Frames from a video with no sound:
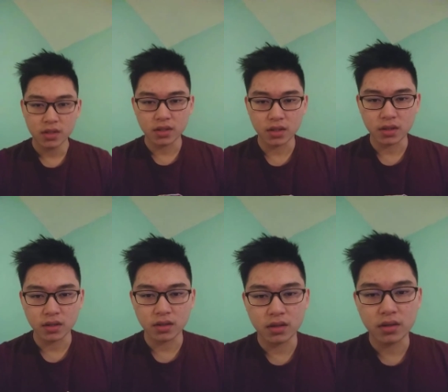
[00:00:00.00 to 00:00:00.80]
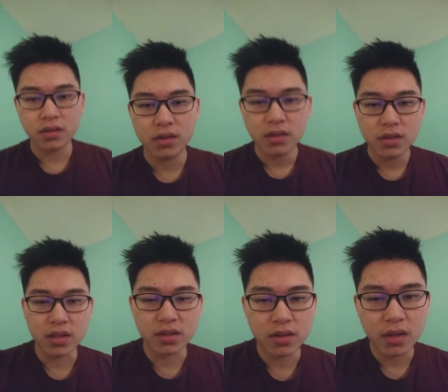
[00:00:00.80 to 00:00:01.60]

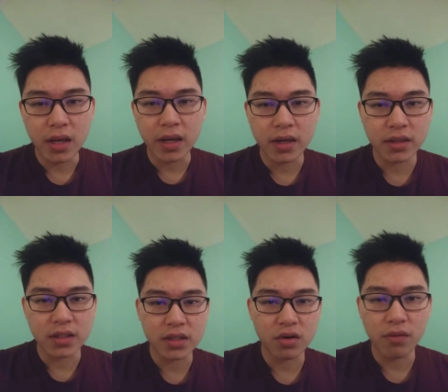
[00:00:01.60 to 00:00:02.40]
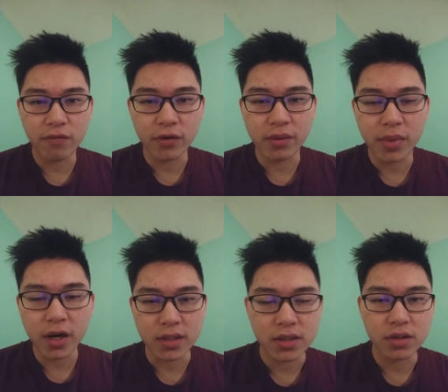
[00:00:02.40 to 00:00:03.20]
And I just hope for the
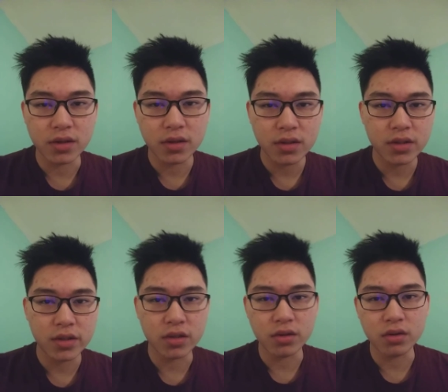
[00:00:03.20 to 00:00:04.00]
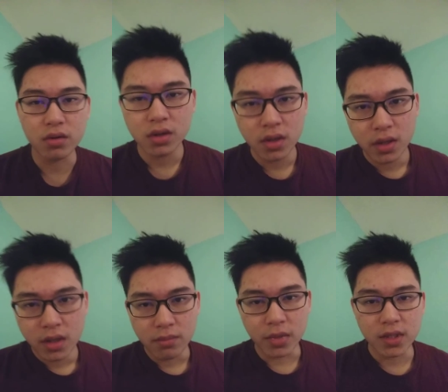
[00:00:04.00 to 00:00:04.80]
best, you know. So
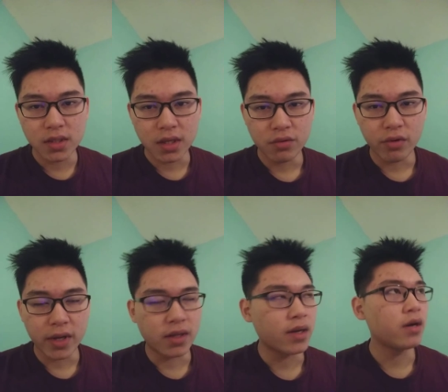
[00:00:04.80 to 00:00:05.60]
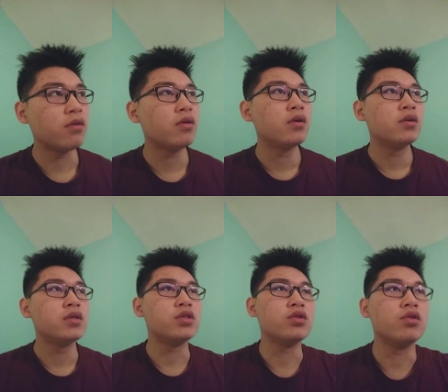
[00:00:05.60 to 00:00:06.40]
basically right now,
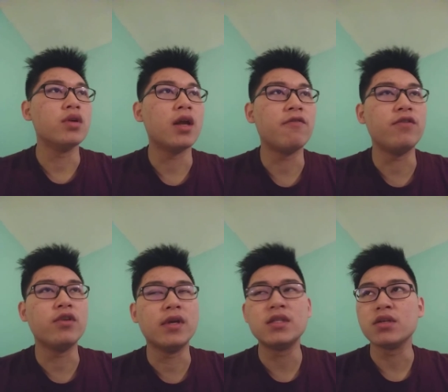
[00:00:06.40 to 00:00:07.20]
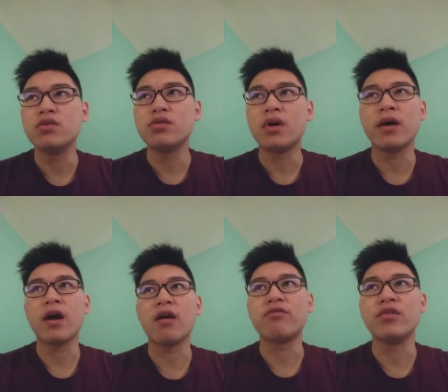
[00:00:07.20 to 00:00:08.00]
so like a few days ago, I
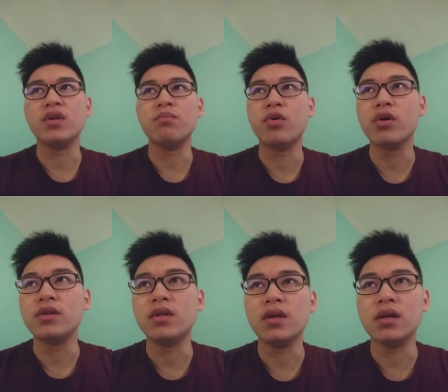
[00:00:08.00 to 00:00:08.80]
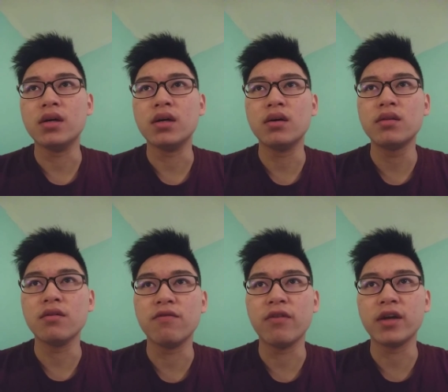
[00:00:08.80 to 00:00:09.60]
have already bought
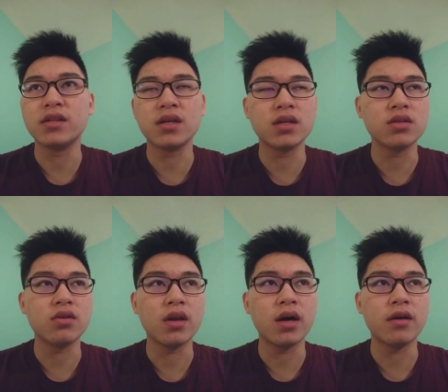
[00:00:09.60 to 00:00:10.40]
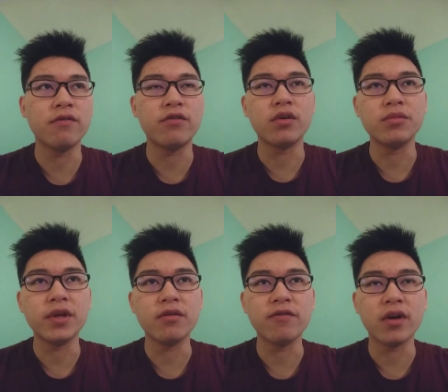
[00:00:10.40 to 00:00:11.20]
the flight tickets online from
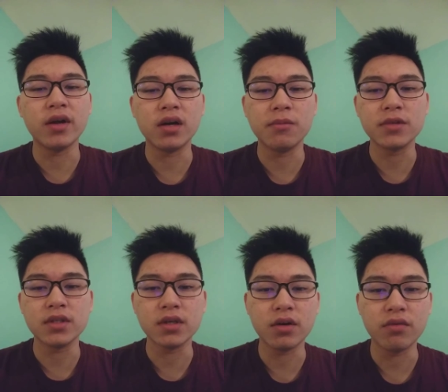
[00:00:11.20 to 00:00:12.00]
the FlyHub's